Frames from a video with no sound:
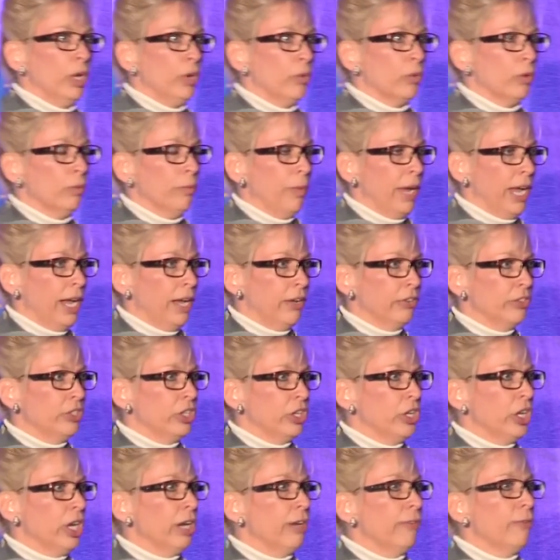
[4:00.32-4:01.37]
were bound to
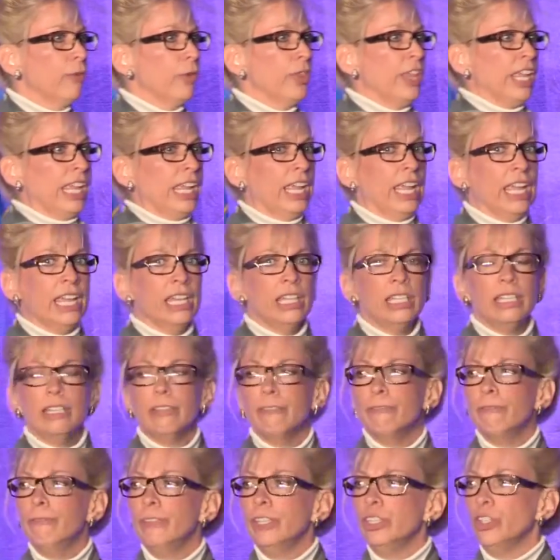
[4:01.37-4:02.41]
care for the
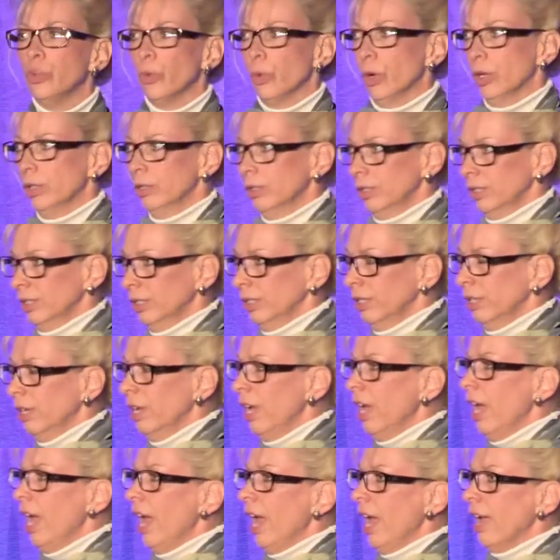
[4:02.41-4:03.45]
individual
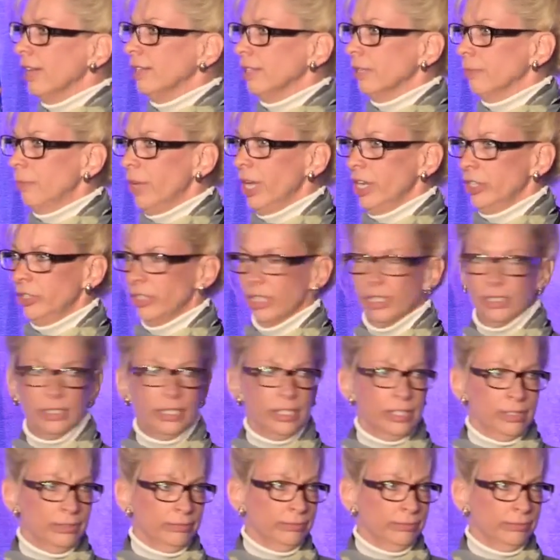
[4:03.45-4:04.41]
as a patient,